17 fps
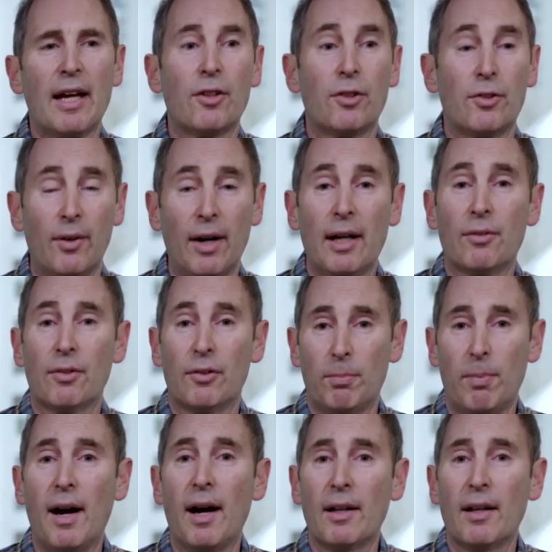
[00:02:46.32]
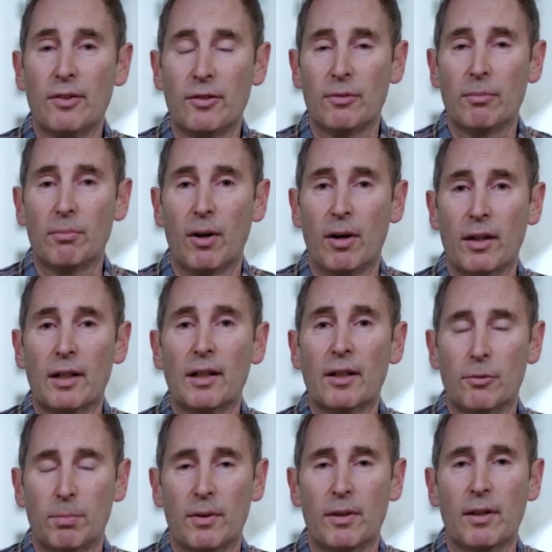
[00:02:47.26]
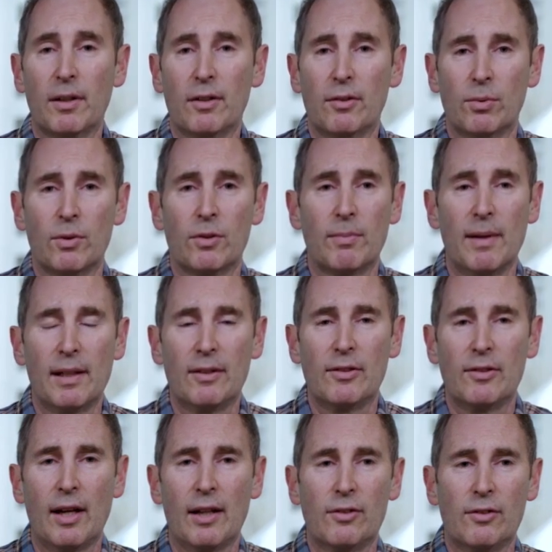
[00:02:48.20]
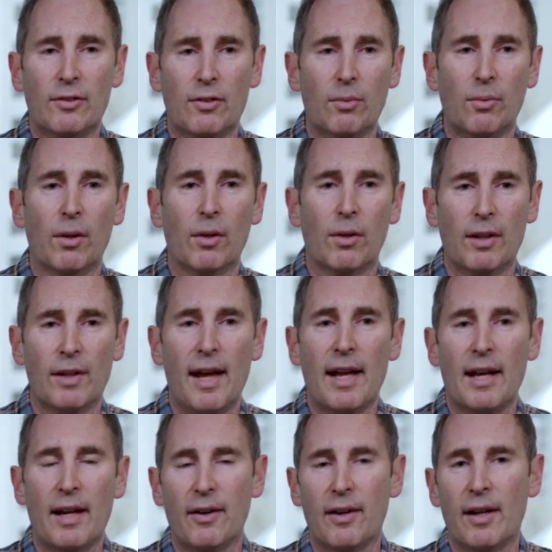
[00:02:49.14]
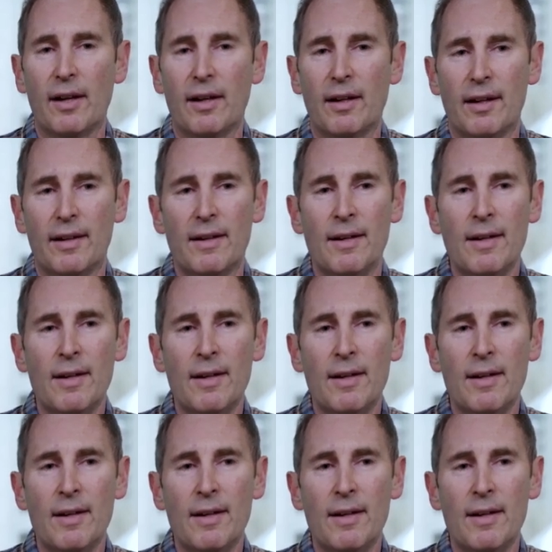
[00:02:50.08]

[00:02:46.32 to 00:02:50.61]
direct response marketing experience, which made sense to work in that area. And